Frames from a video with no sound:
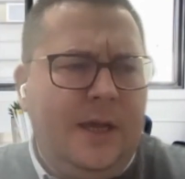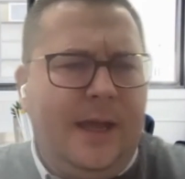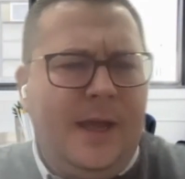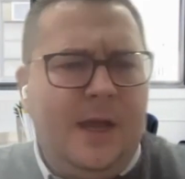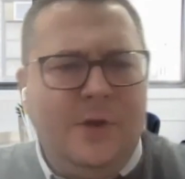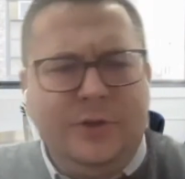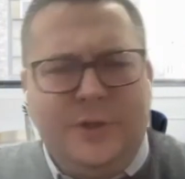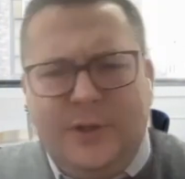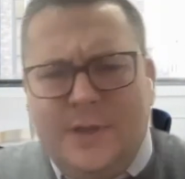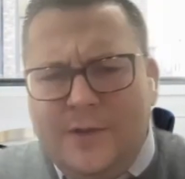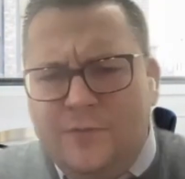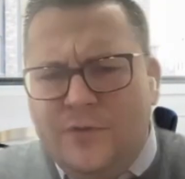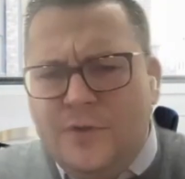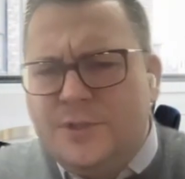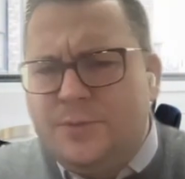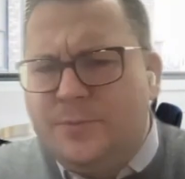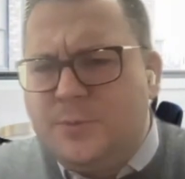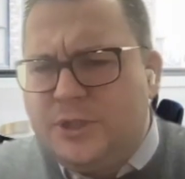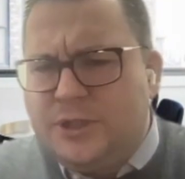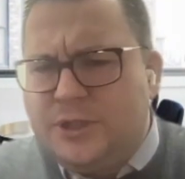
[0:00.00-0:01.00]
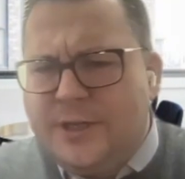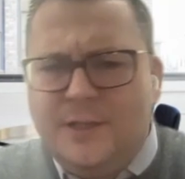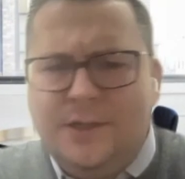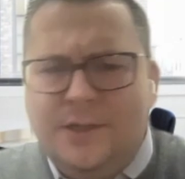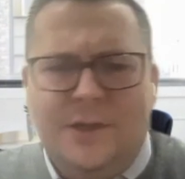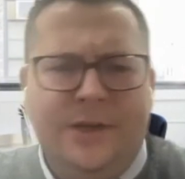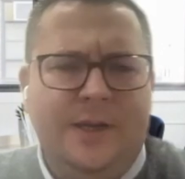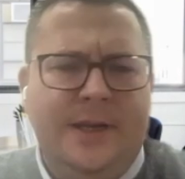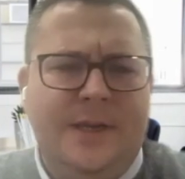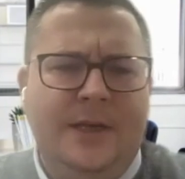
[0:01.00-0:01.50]
how you leverage
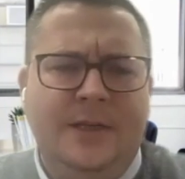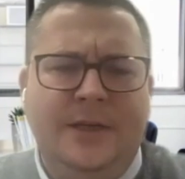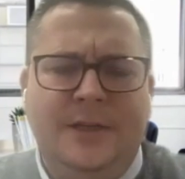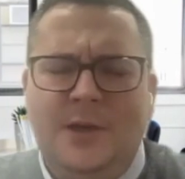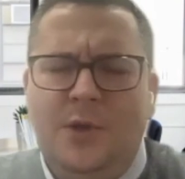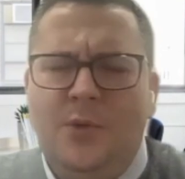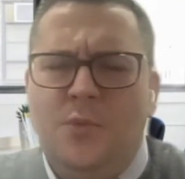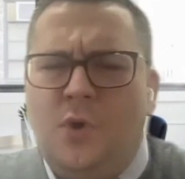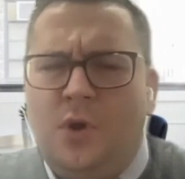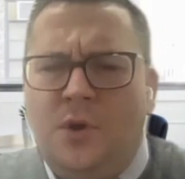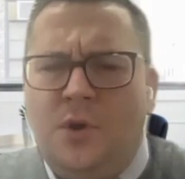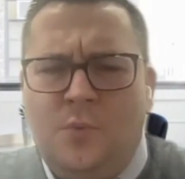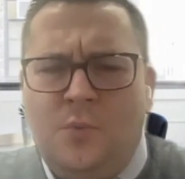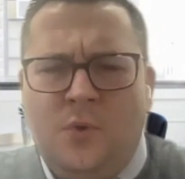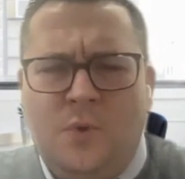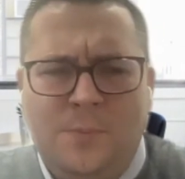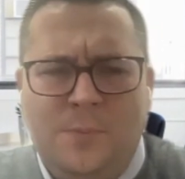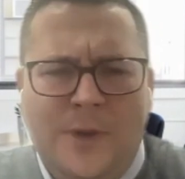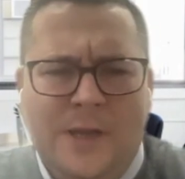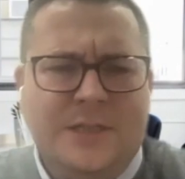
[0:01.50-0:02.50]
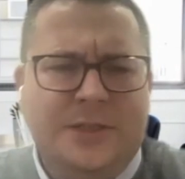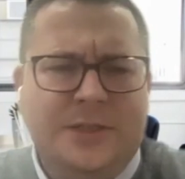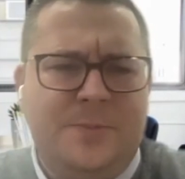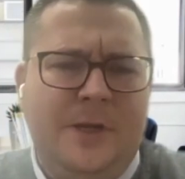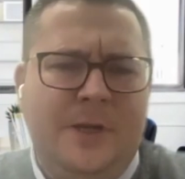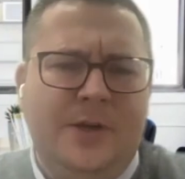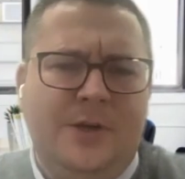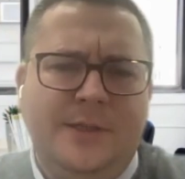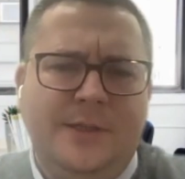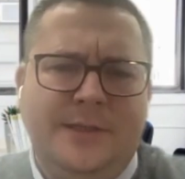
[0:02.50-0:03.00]
machine learning, you know, what, what
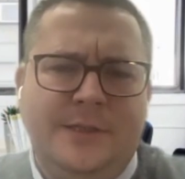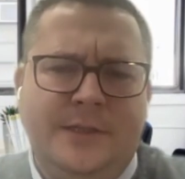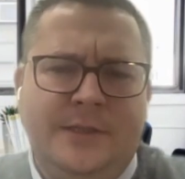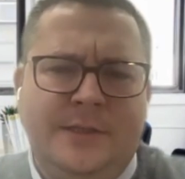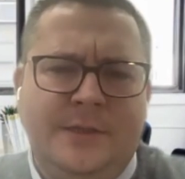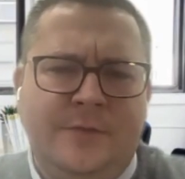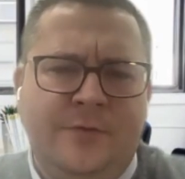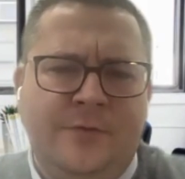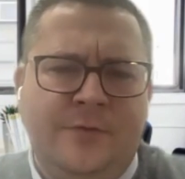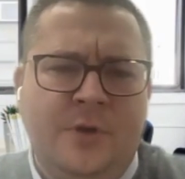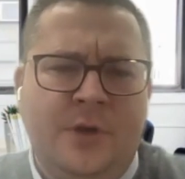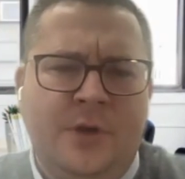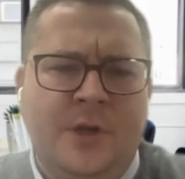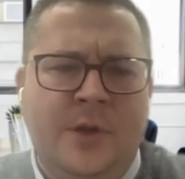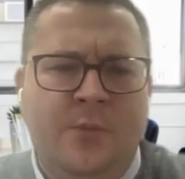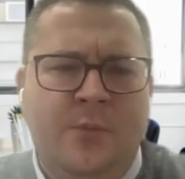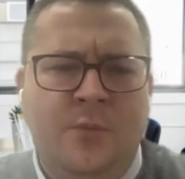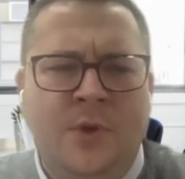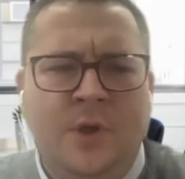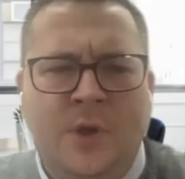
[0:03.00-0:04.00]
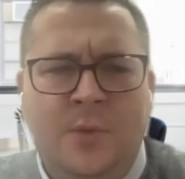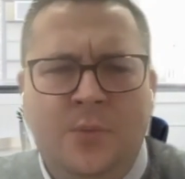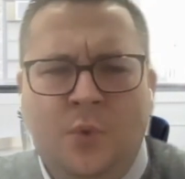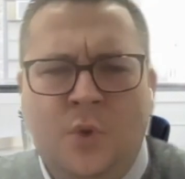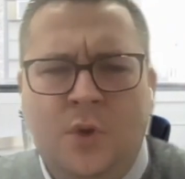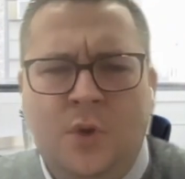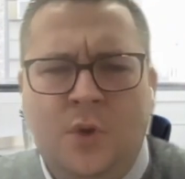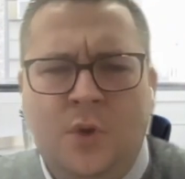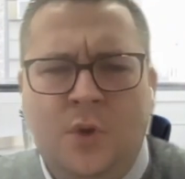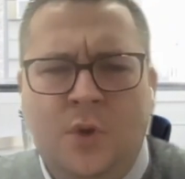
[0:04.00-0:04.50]
makes Big ID different and,
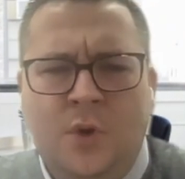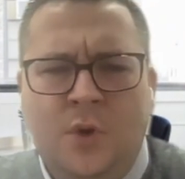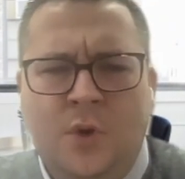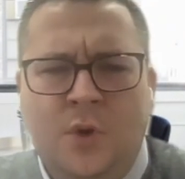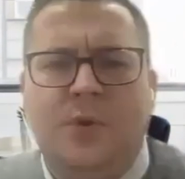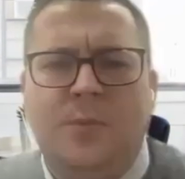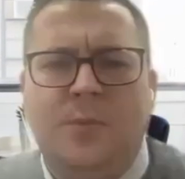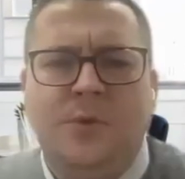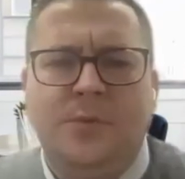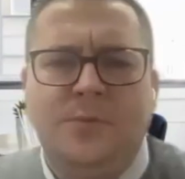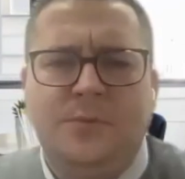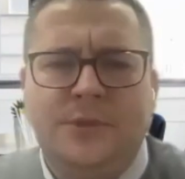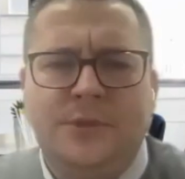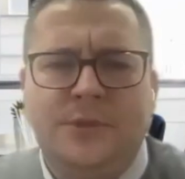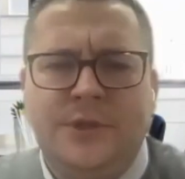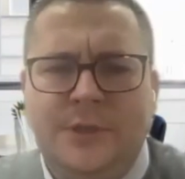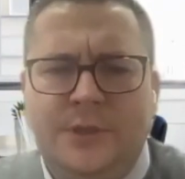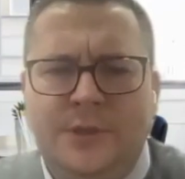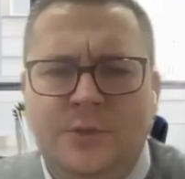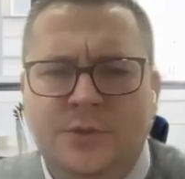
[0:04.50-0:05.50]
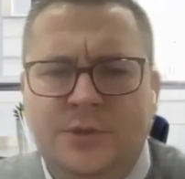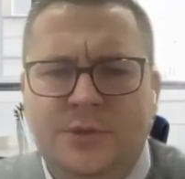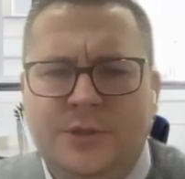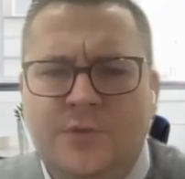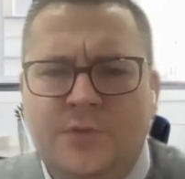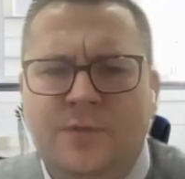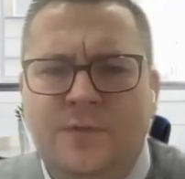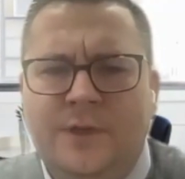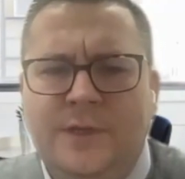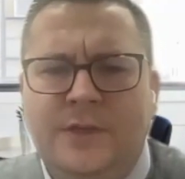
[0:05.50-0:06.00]
and what are some of the problems that you're
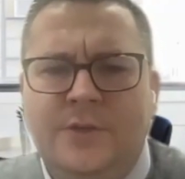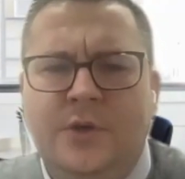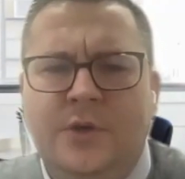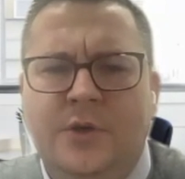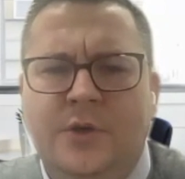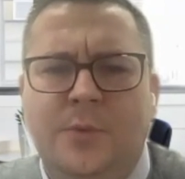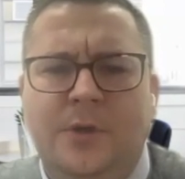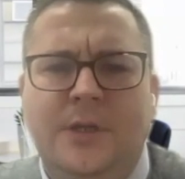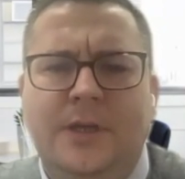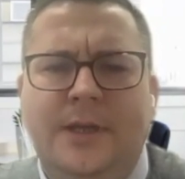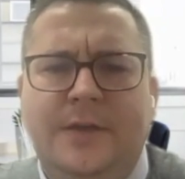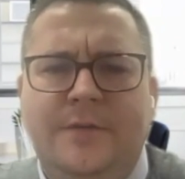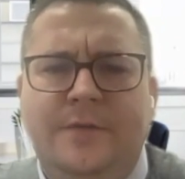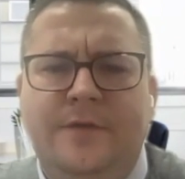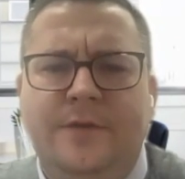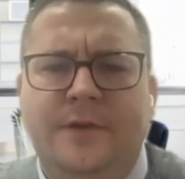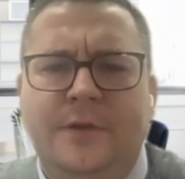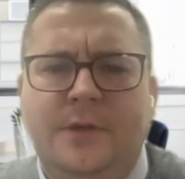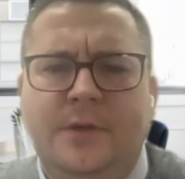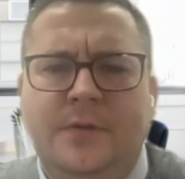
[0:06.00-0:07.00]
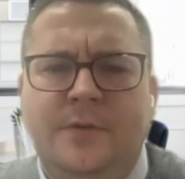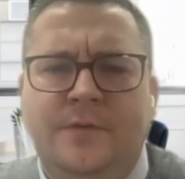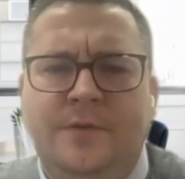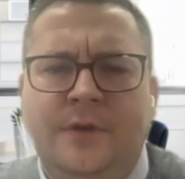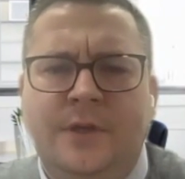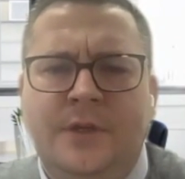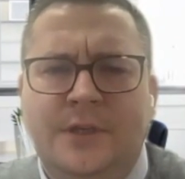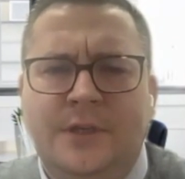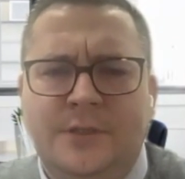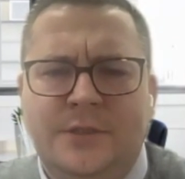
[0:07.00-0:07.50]
solving commonly for,
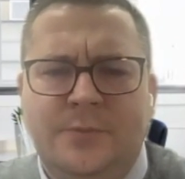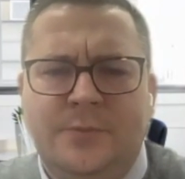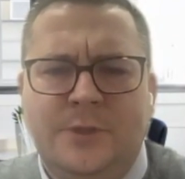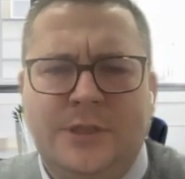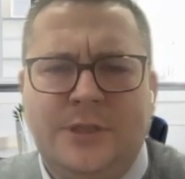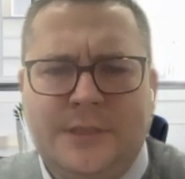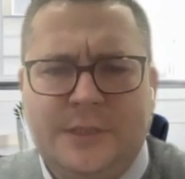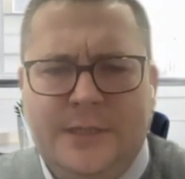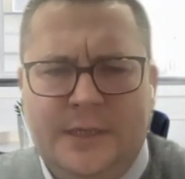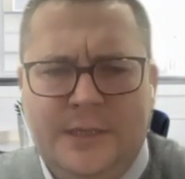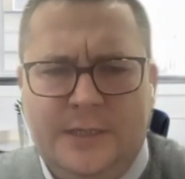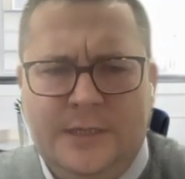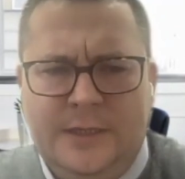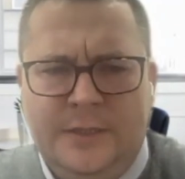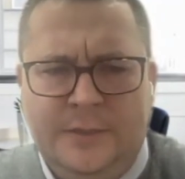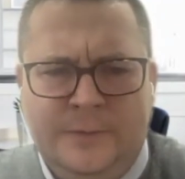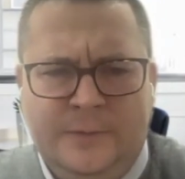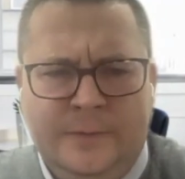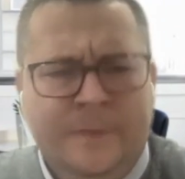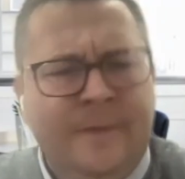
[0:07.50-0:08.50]
for customers today?